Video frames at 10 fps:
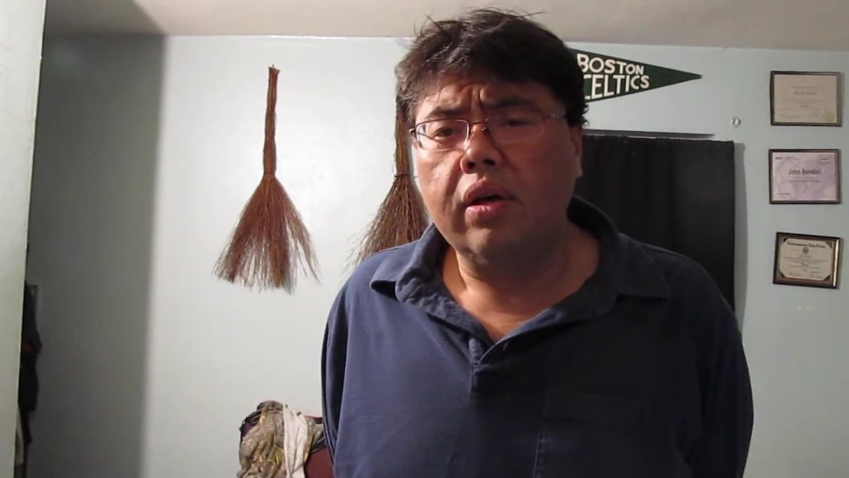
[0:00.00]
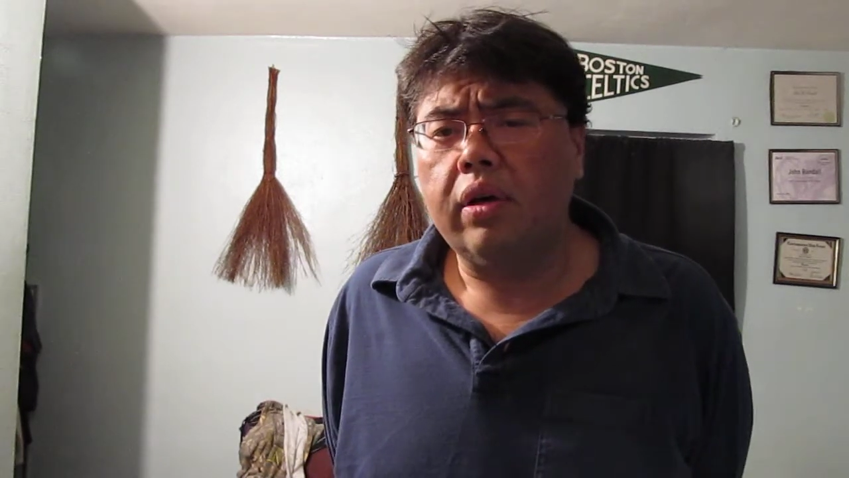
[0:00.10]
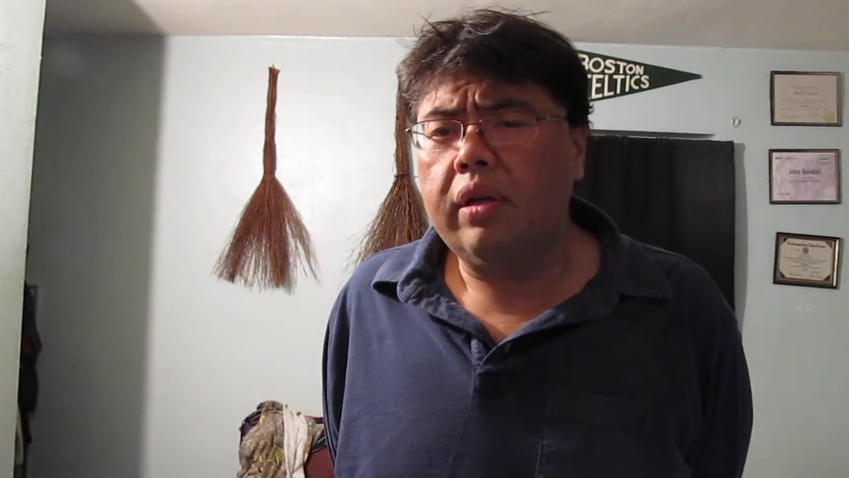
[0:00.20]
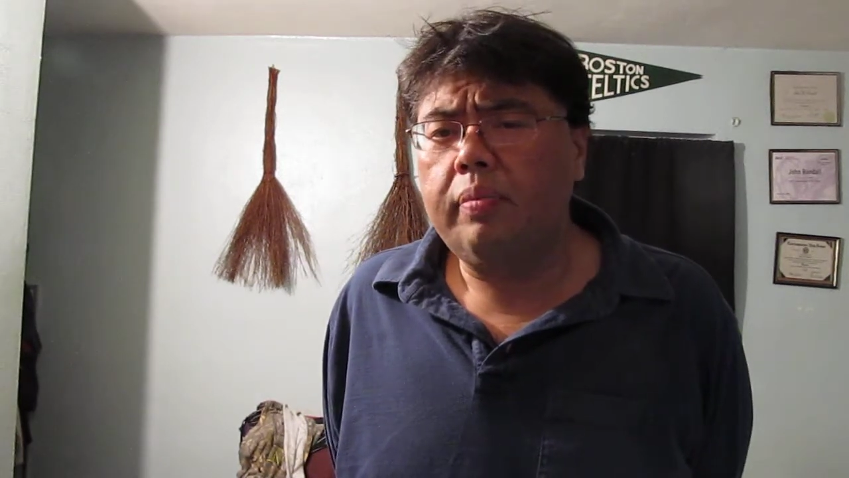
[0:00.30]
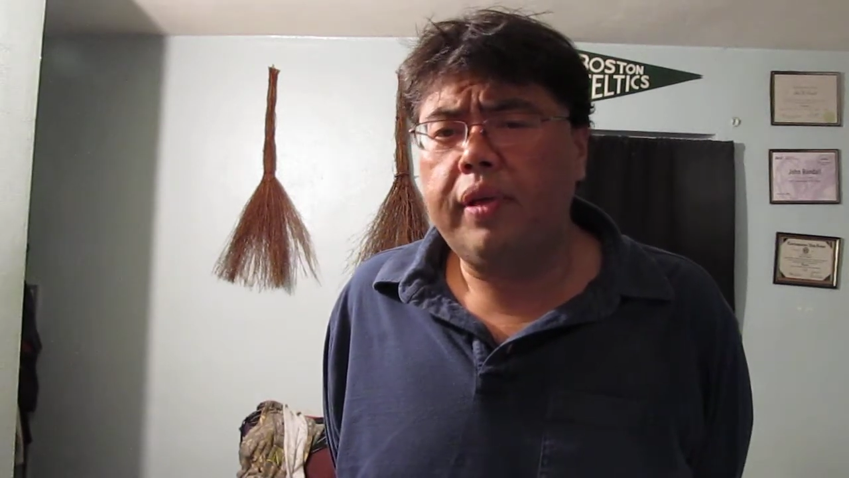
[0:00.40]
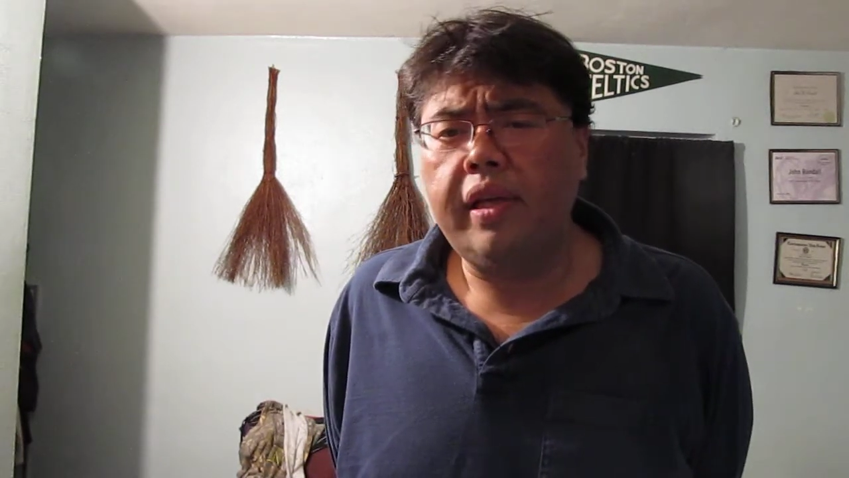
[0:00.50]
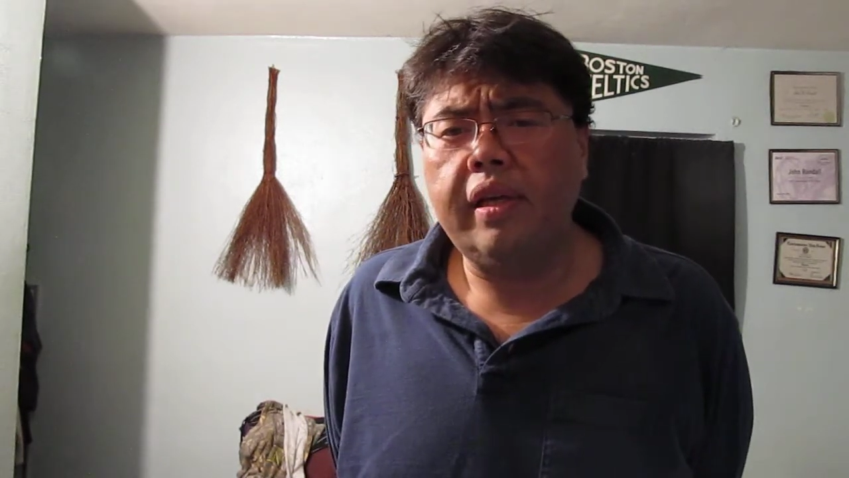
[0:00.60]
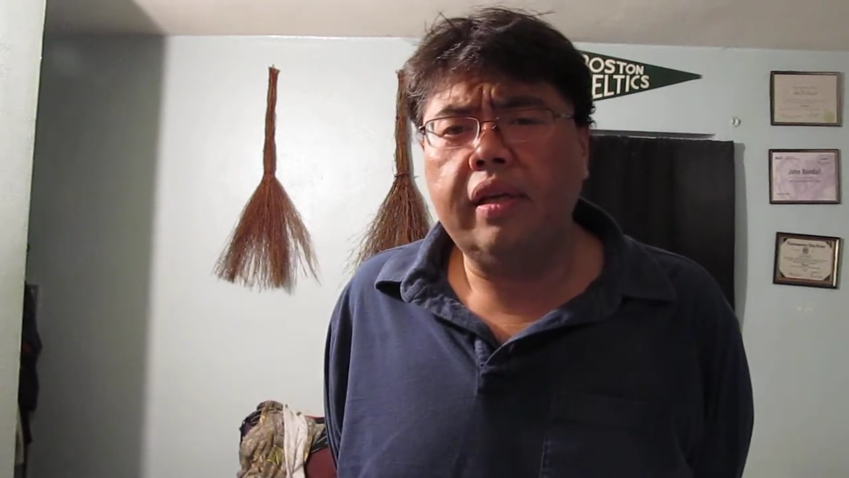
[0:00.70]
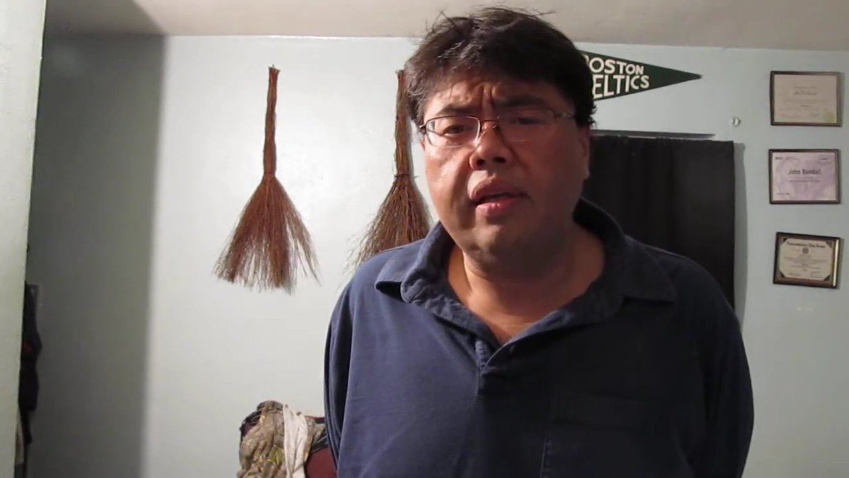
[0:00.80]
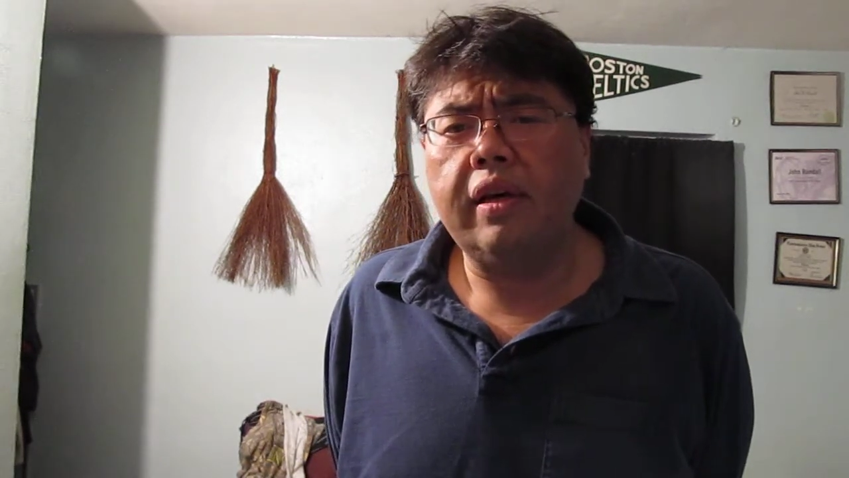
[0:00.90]
gonna be
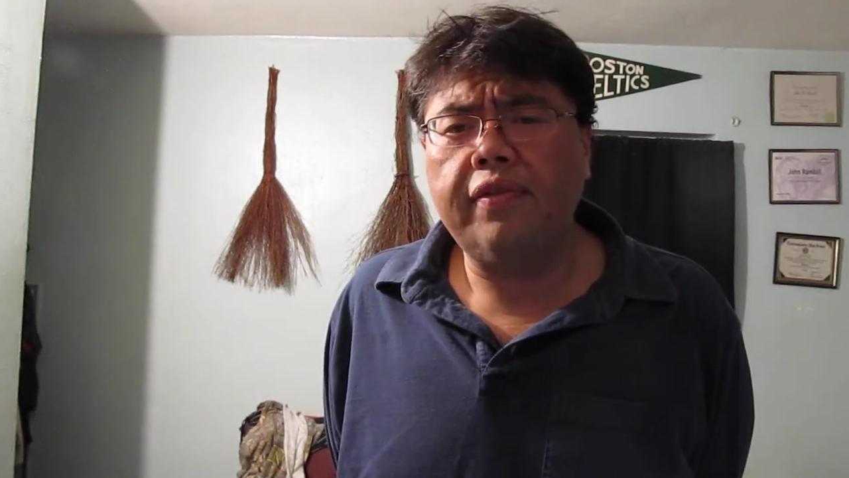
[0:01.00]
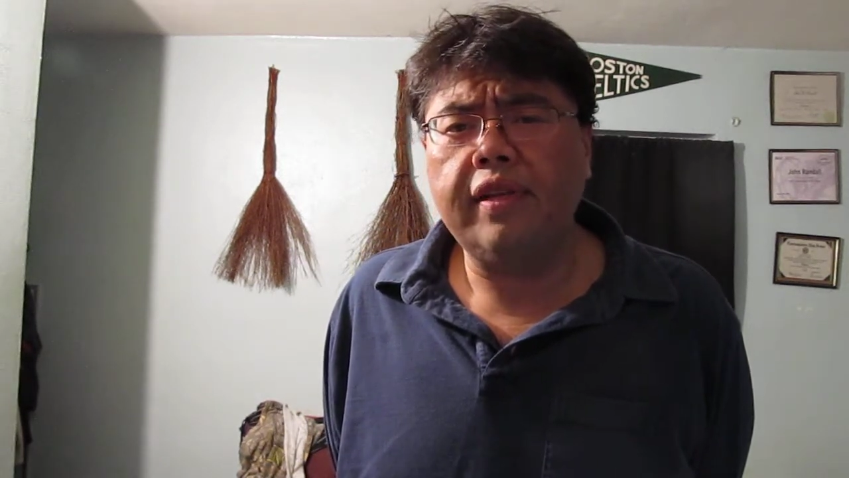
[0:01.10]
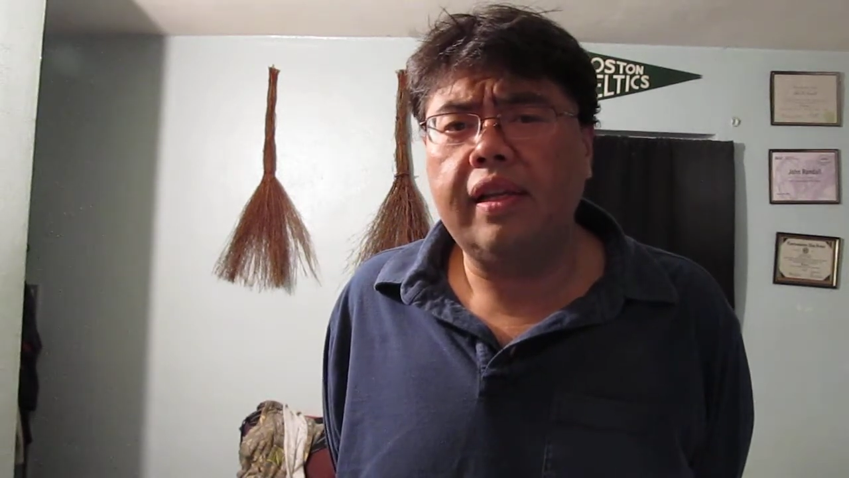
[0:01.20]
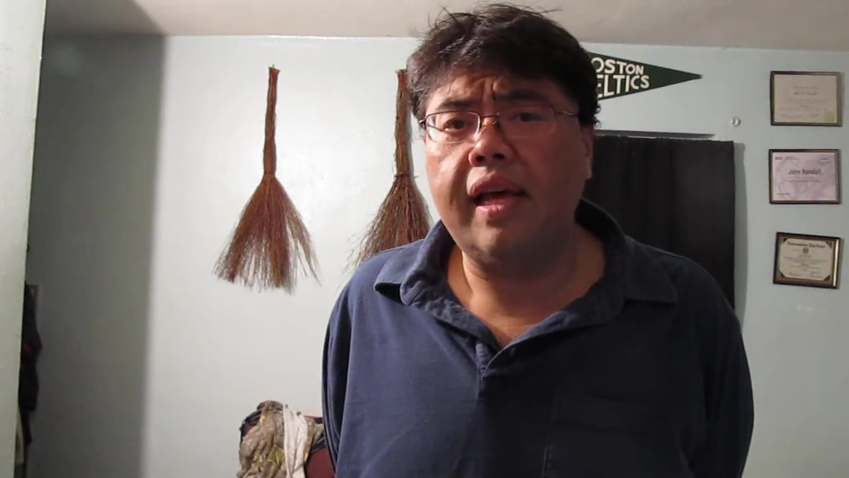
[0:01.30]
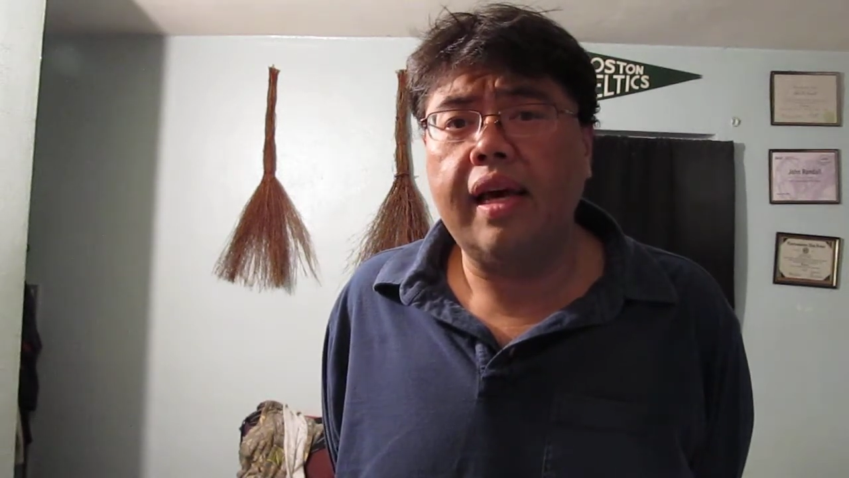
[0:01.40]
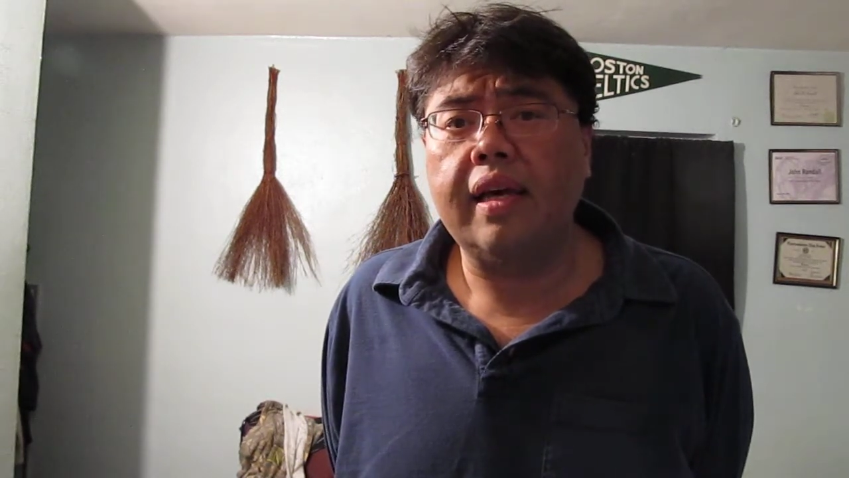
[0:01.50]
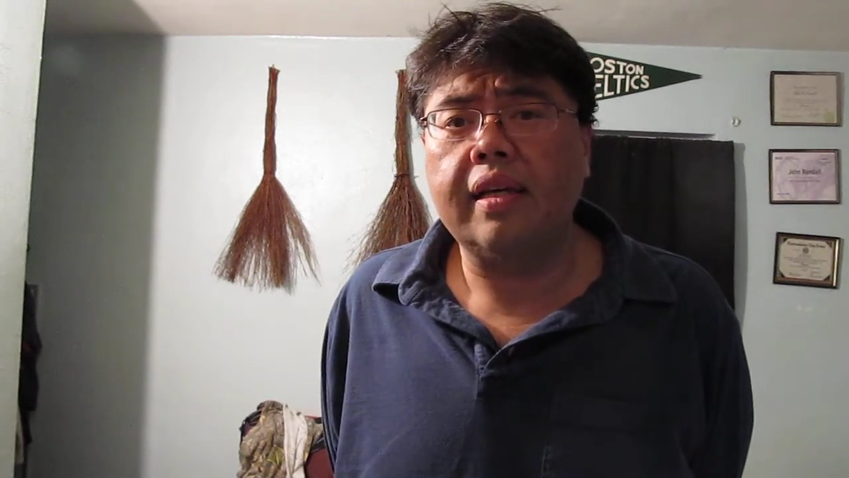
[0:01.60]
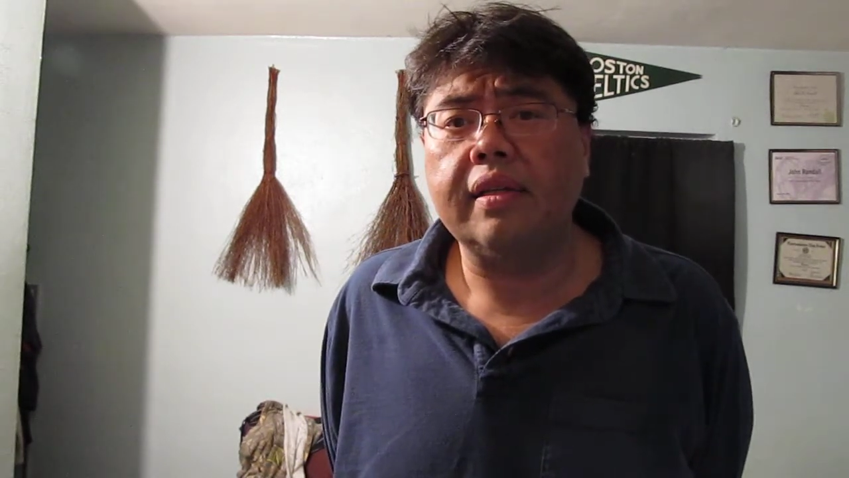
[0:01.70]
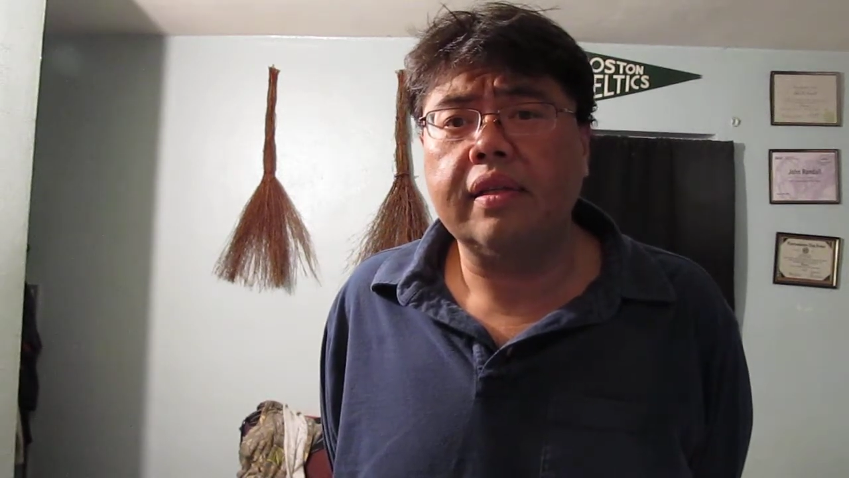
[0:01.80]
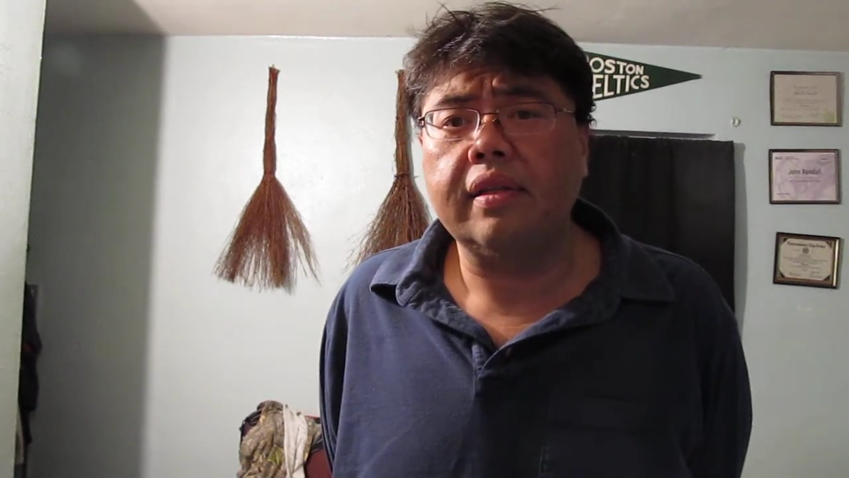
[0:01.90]
enough to
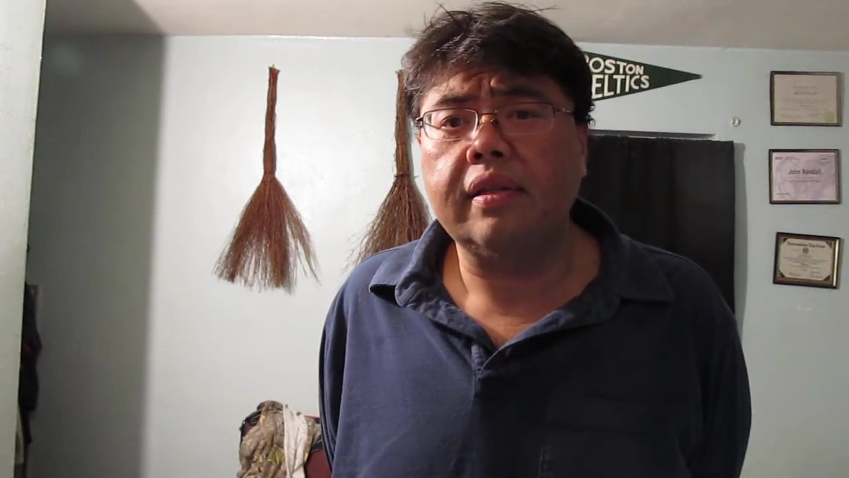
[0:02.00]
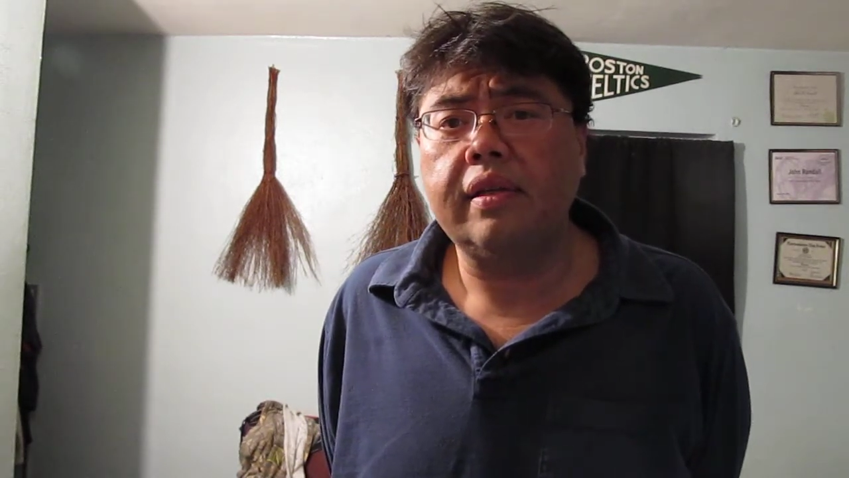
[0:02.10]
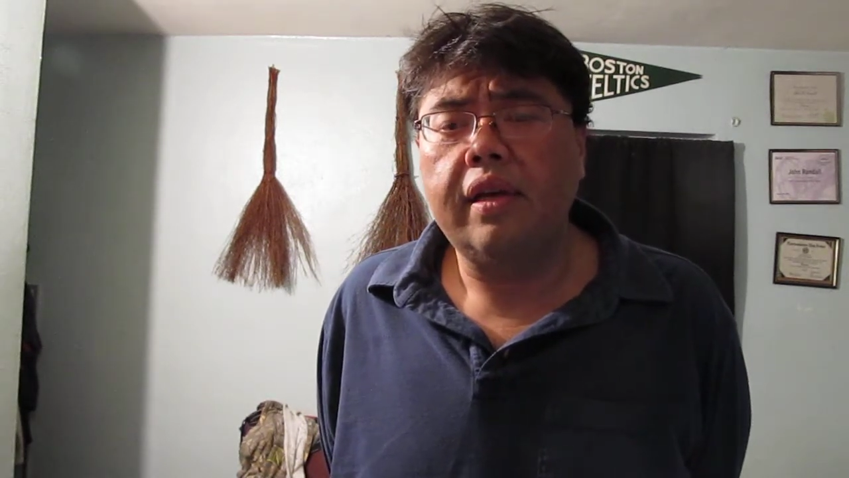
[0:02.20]
last